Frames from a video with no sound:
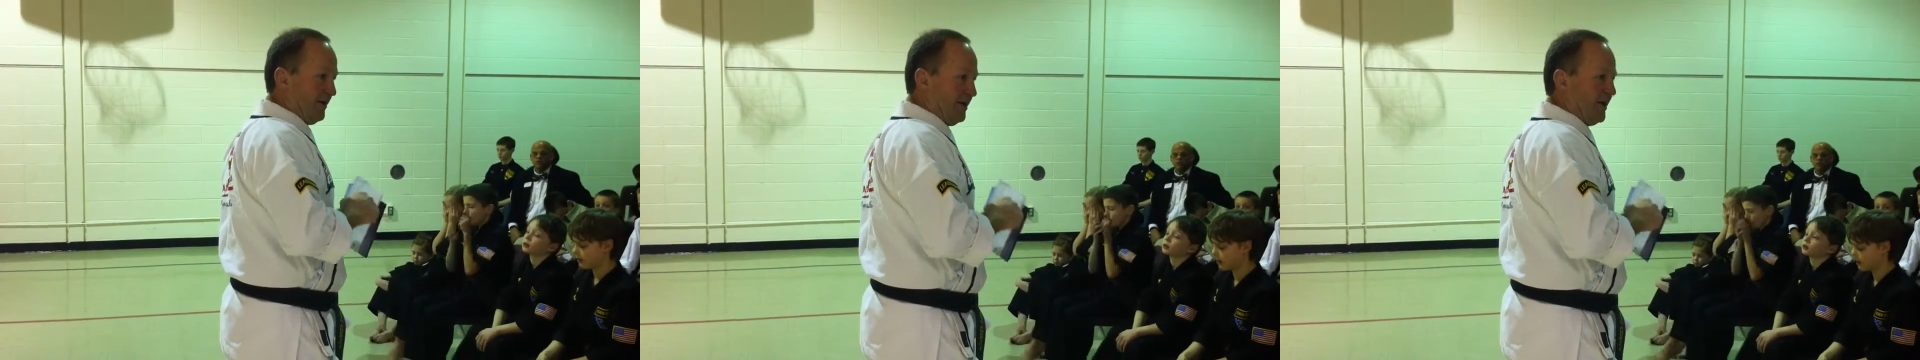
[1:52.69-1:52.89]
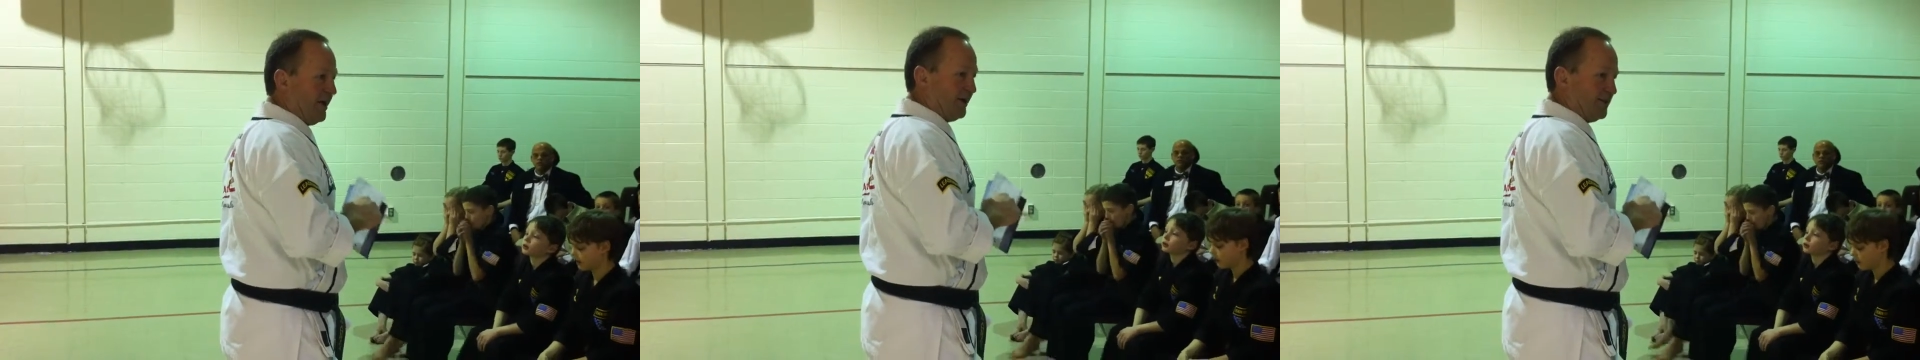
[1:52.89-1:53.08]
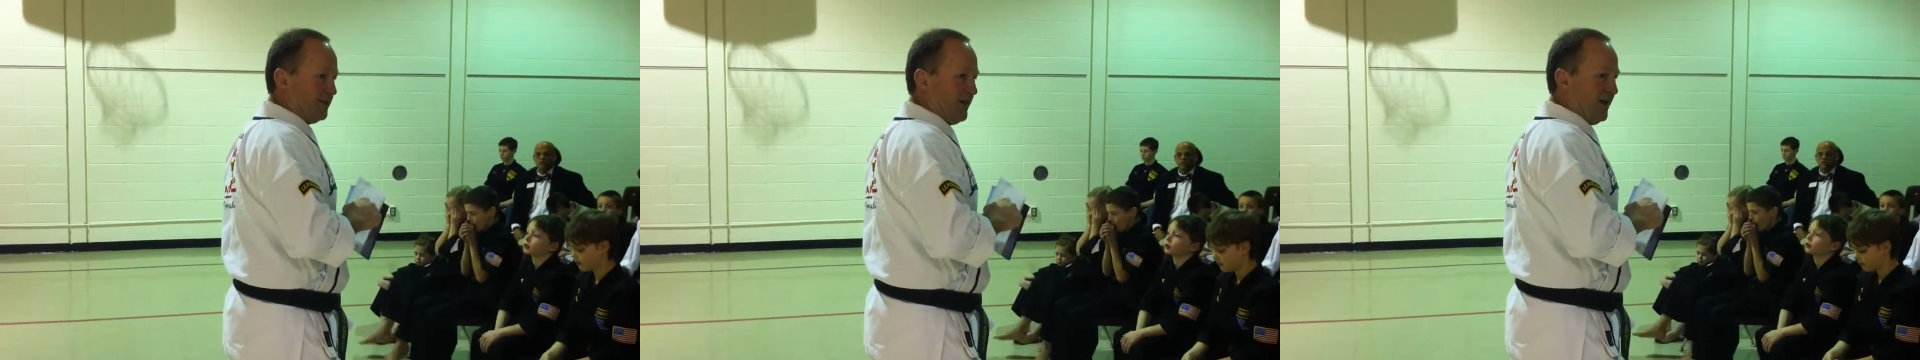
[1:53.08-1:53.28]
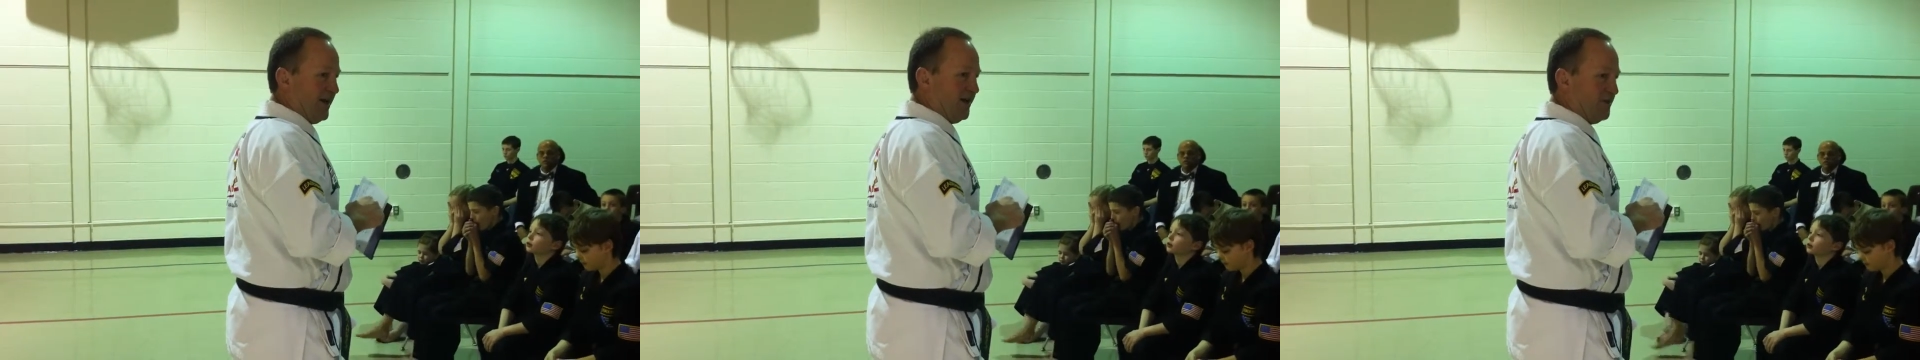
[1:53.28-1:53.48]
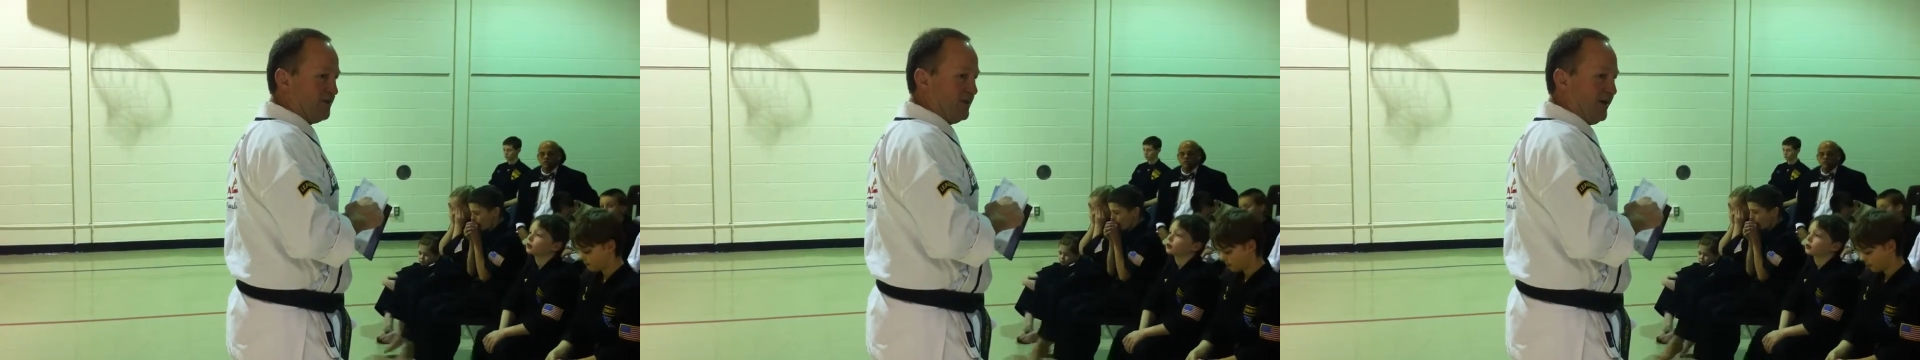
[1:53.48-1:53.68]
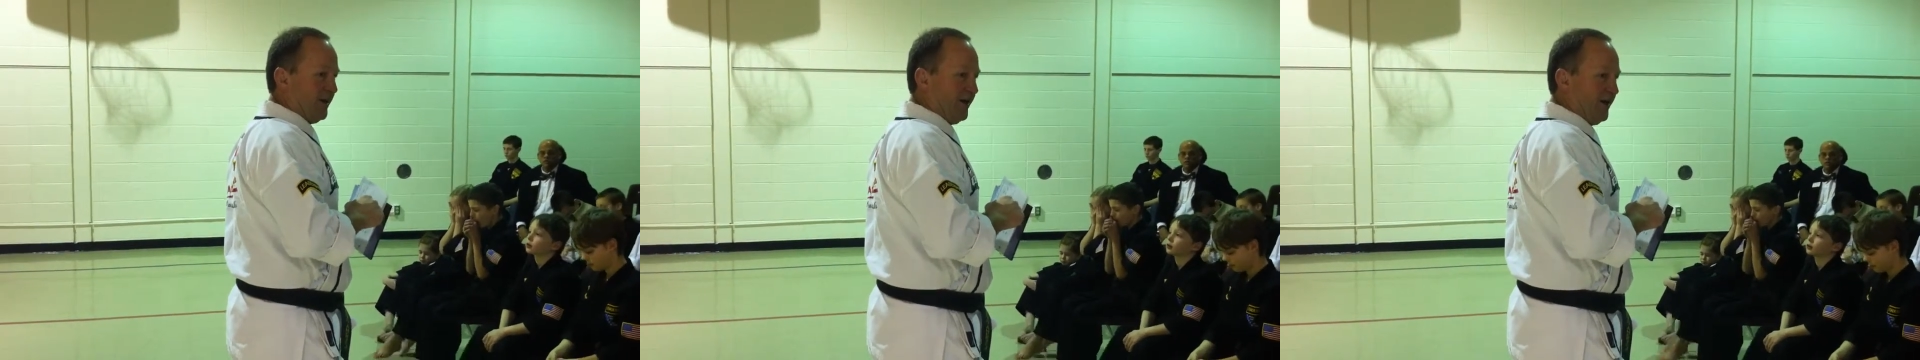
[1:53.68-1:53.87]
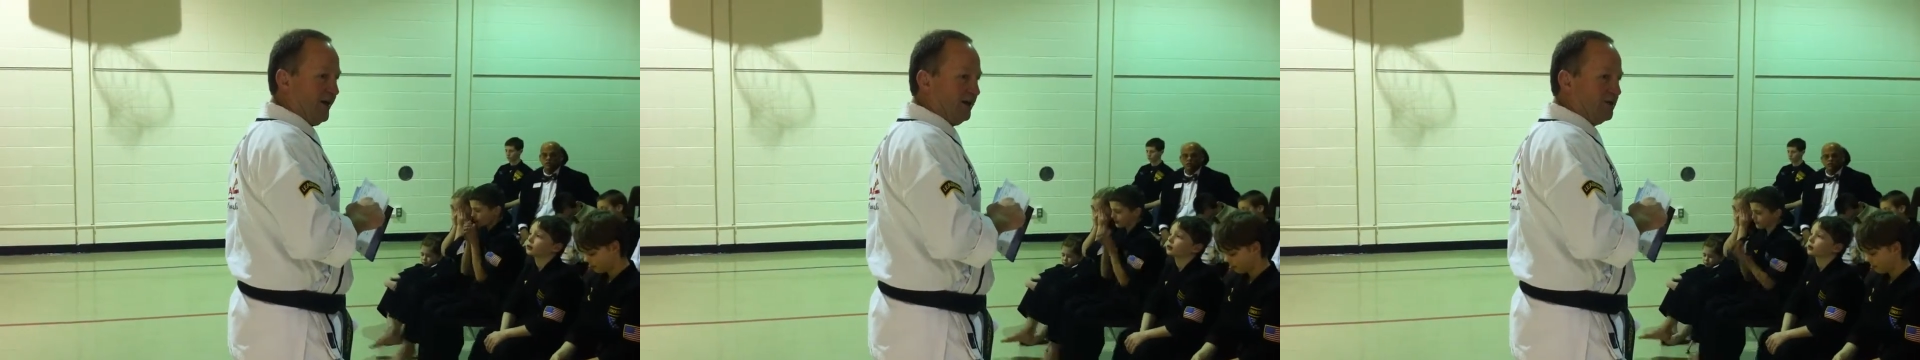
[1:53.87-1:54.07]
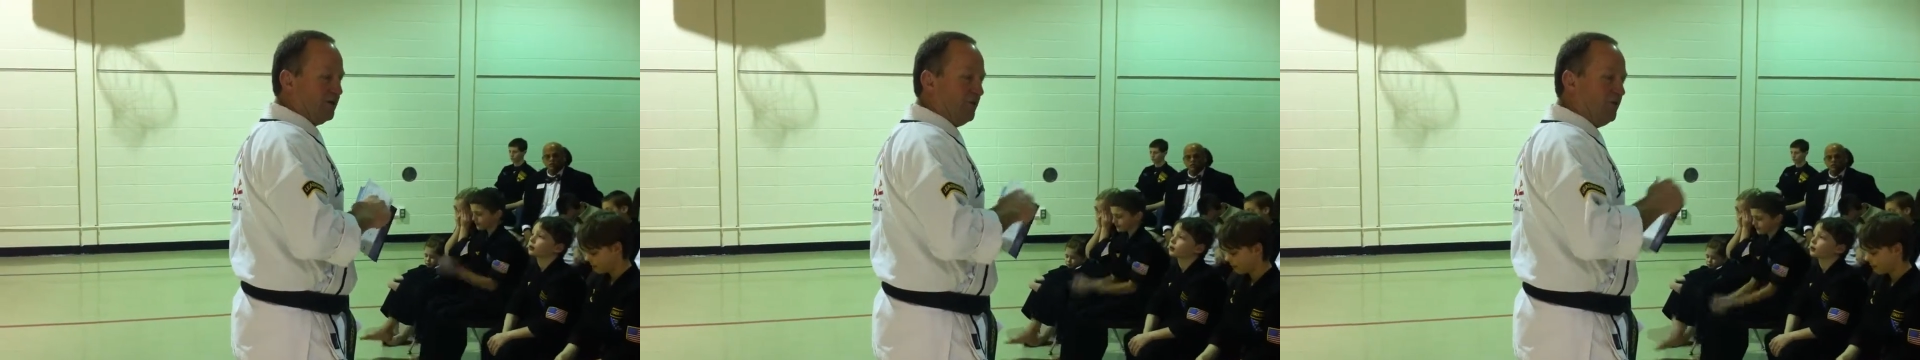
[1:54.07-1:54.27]
He has the energy.
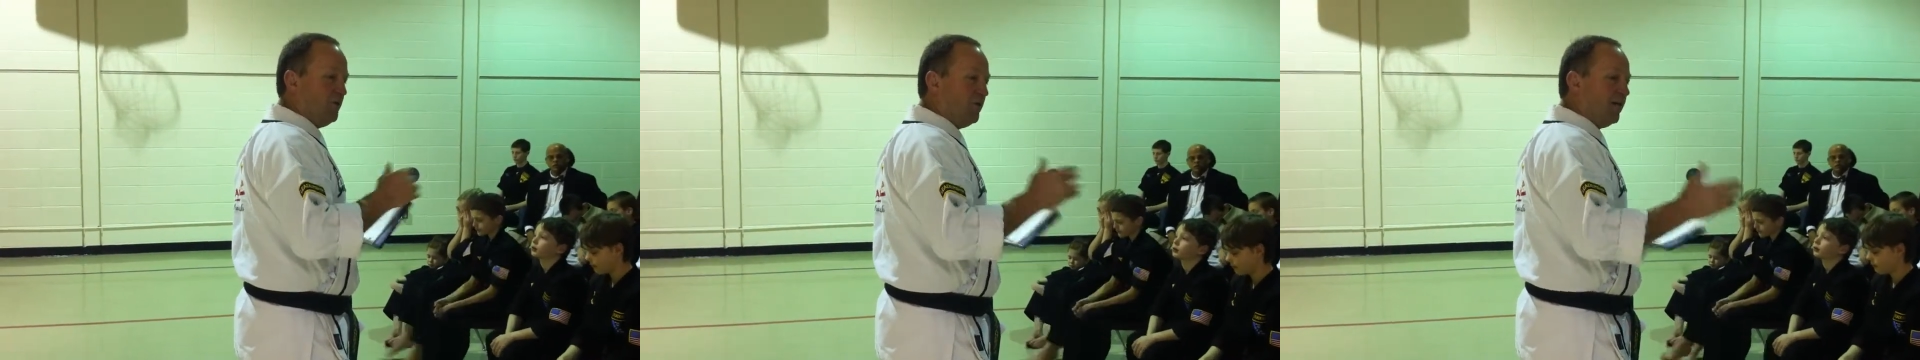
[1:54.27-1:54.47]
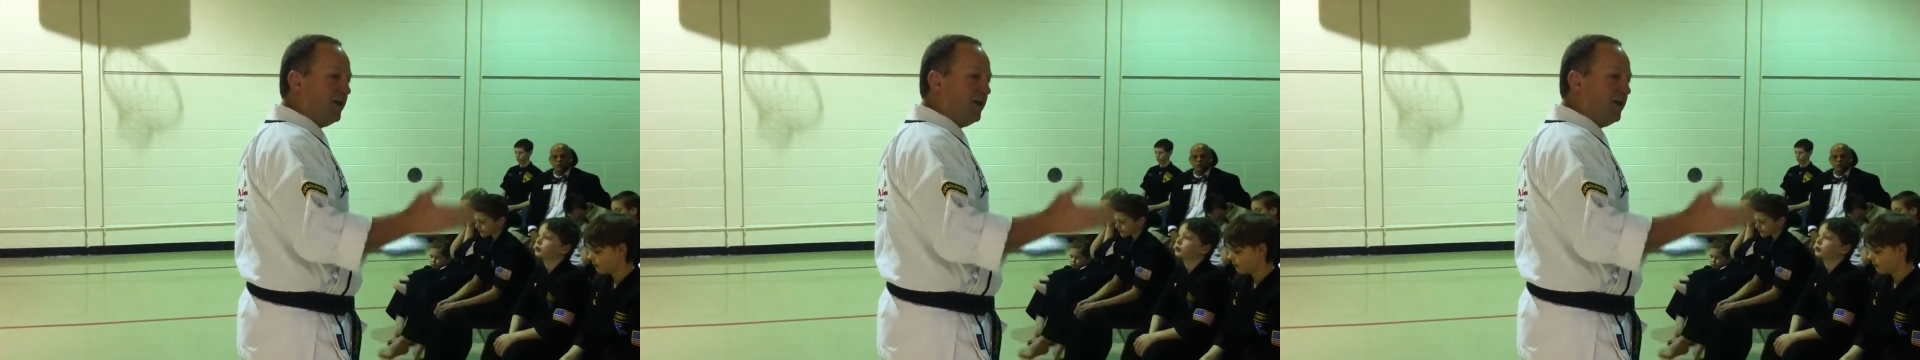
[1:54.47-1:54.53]
So if you